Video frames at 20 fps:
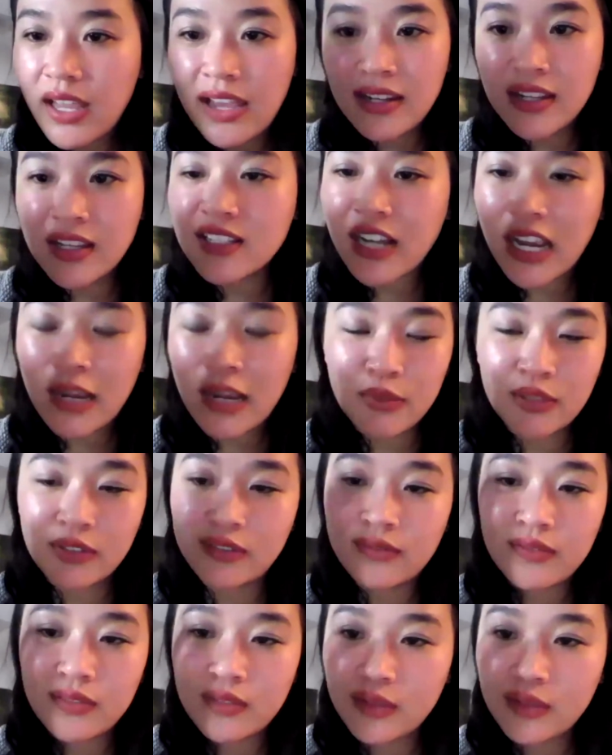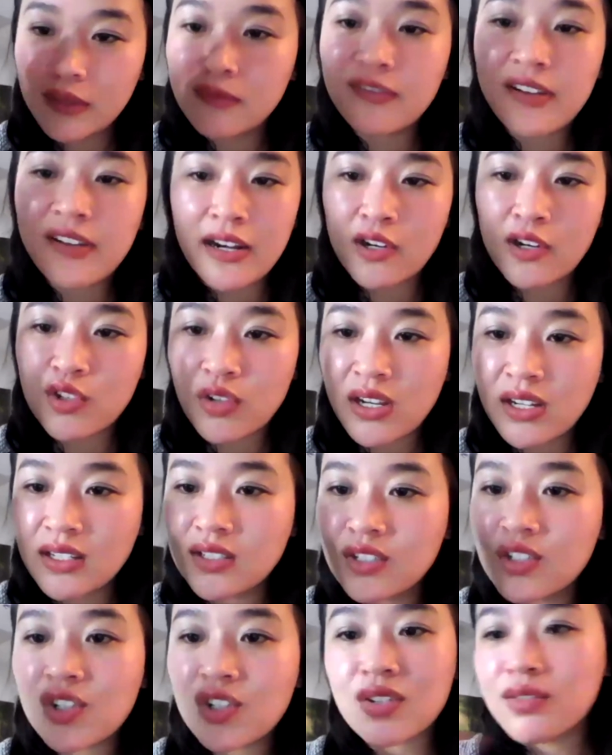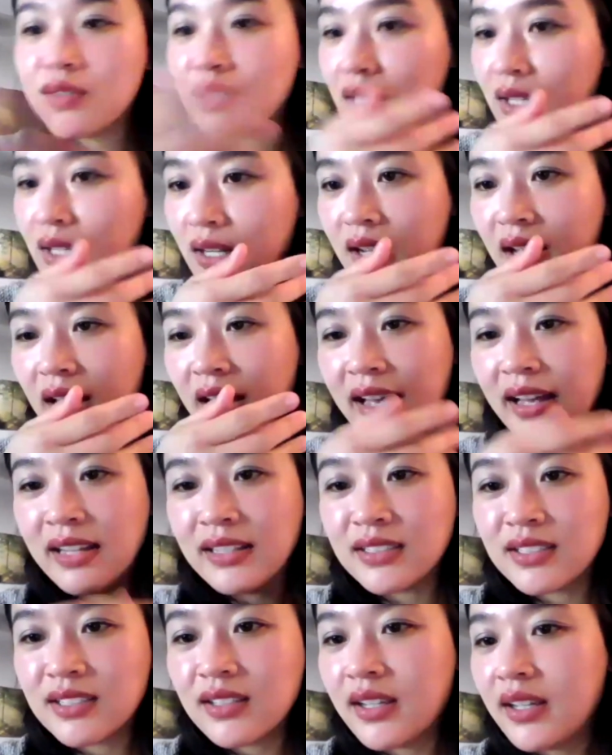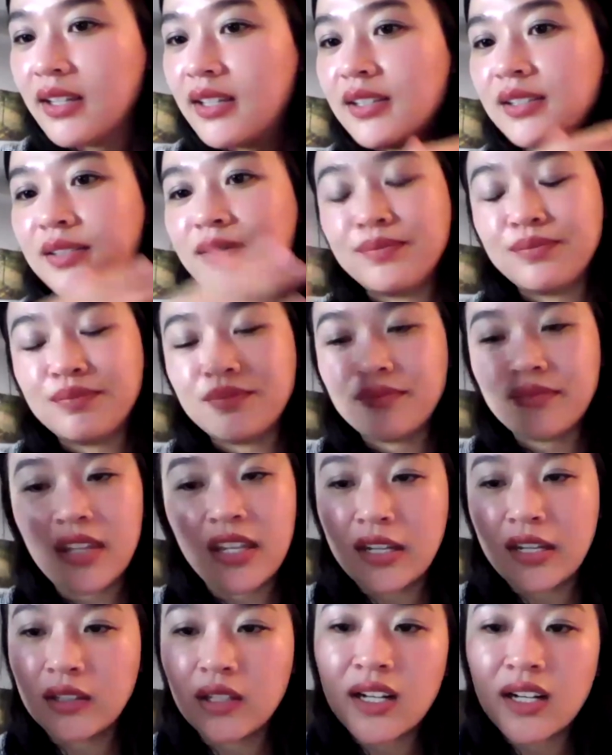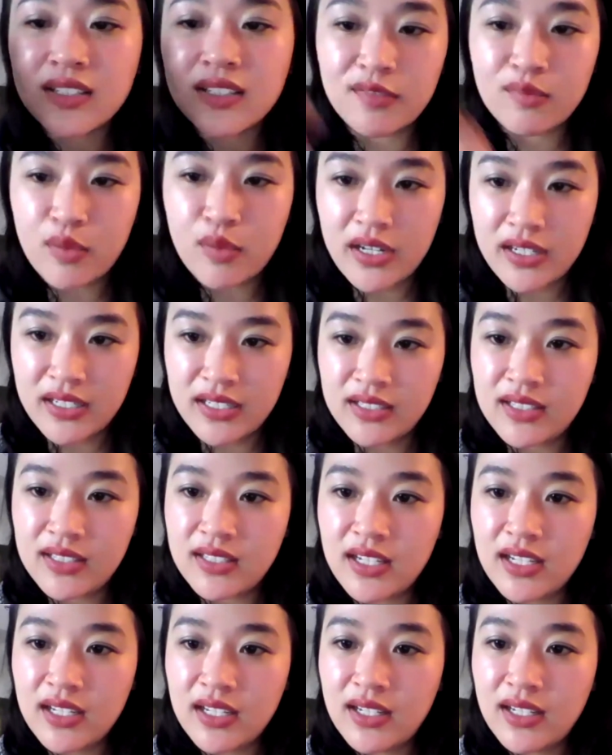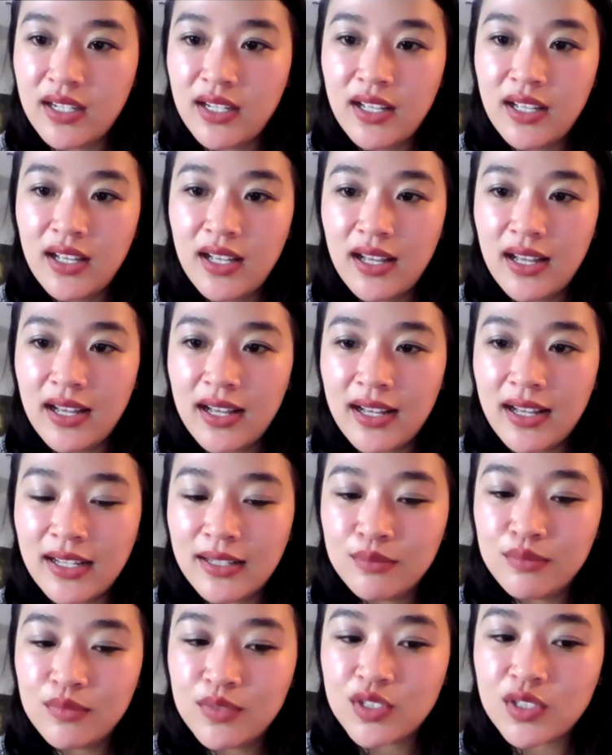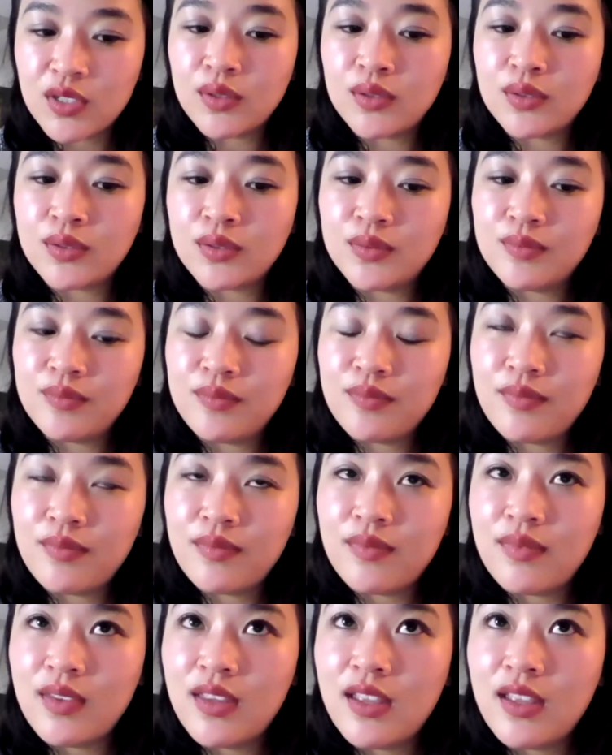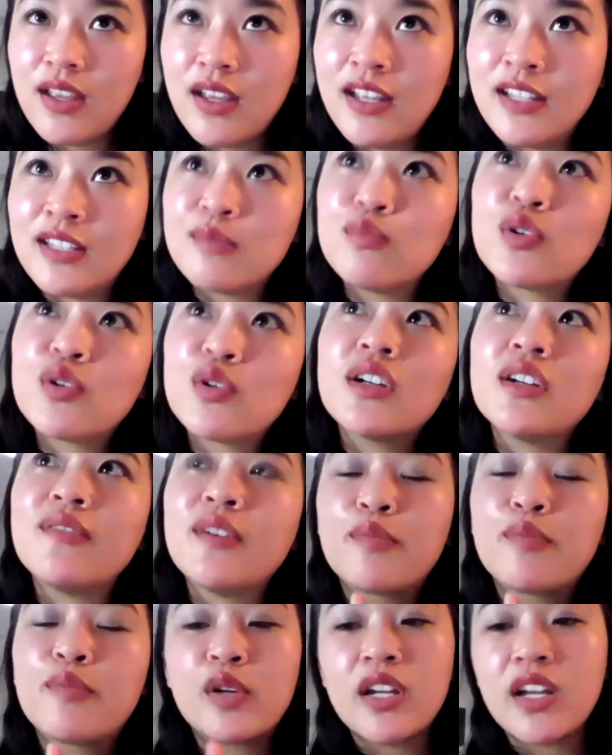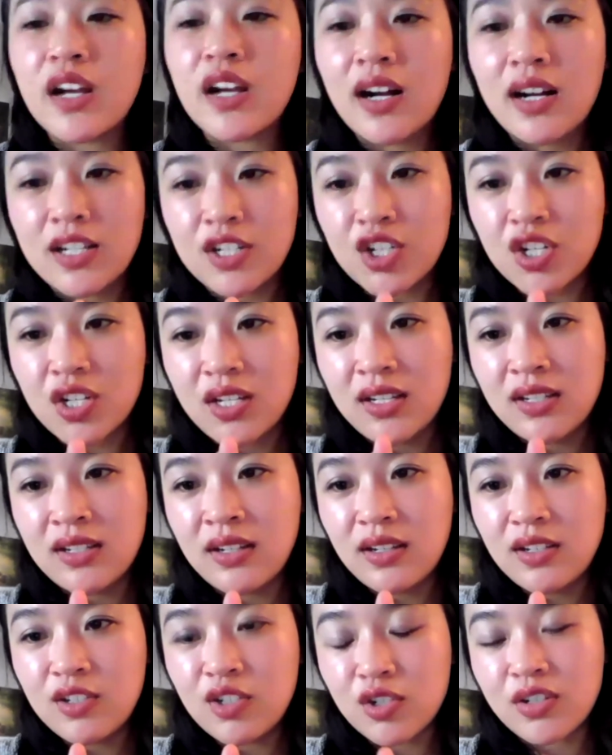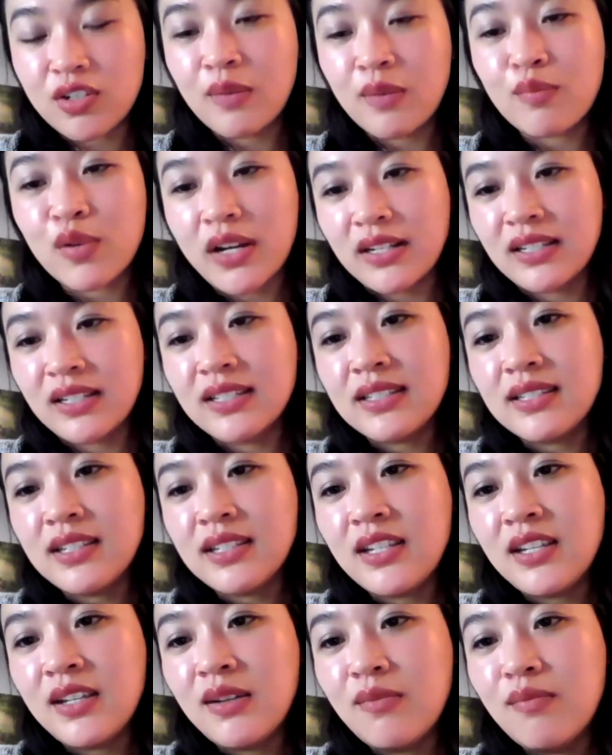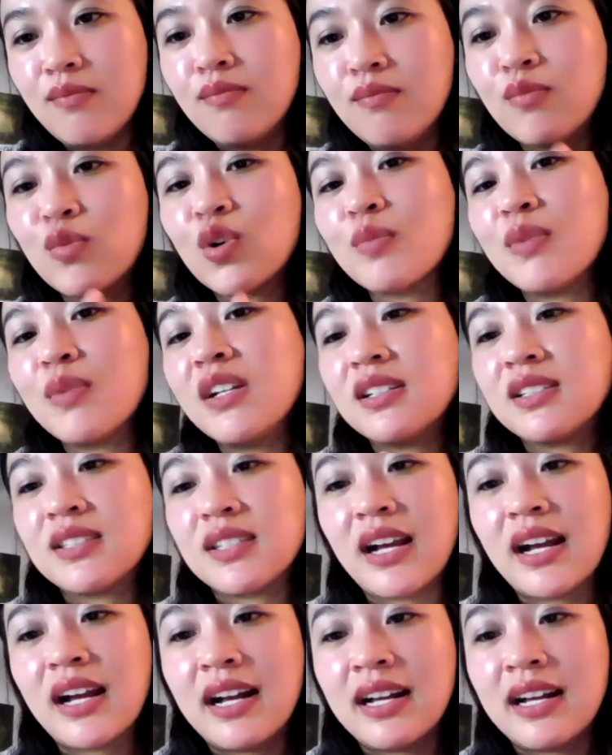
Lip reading: any type of lymphatic drainage and like any loss of pregnancy. So it's more of a precaution during pregnancy, more because it